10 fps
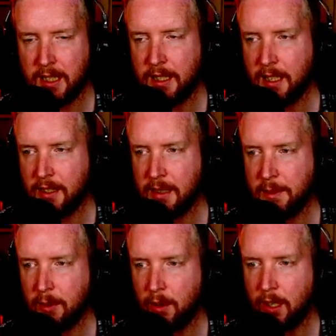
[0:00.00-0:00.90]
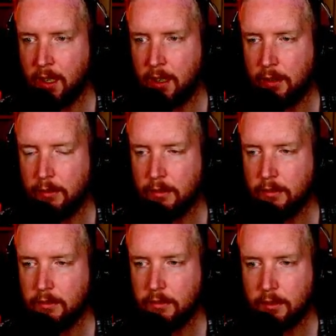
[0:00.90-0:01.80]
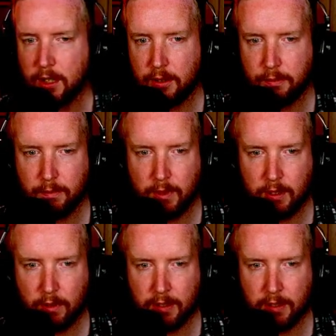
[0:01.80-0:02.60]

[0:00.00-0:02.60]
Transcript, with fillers: That seems quite low. It's around